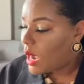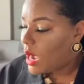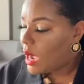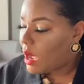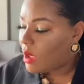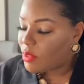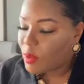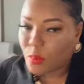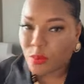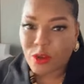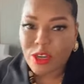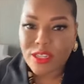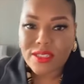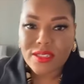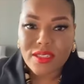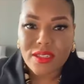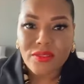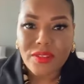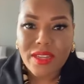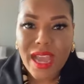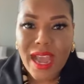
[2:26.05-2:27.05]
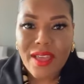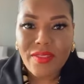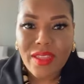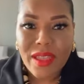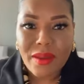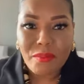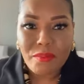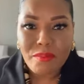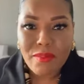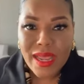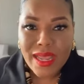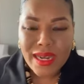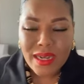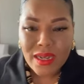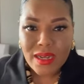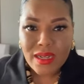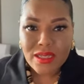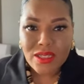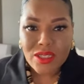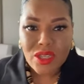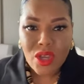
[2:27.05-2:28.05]
the presence of God that met
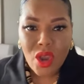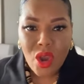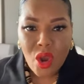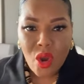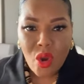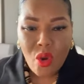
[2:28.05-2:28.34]
us